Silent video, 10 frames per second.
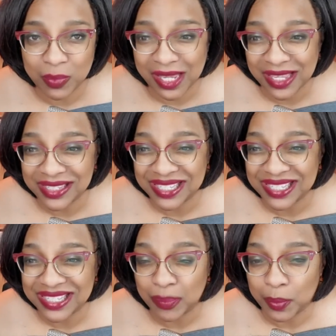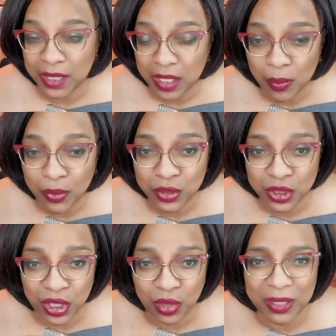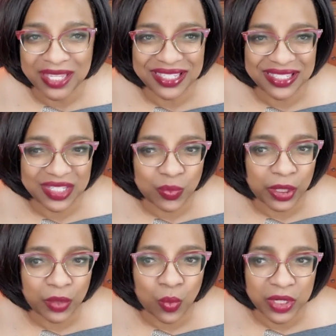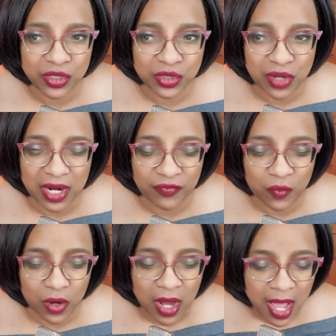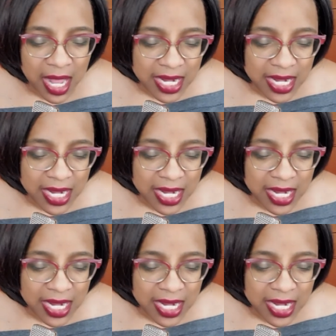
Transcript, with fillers: because this is applicable to you because this is what you want to strive for.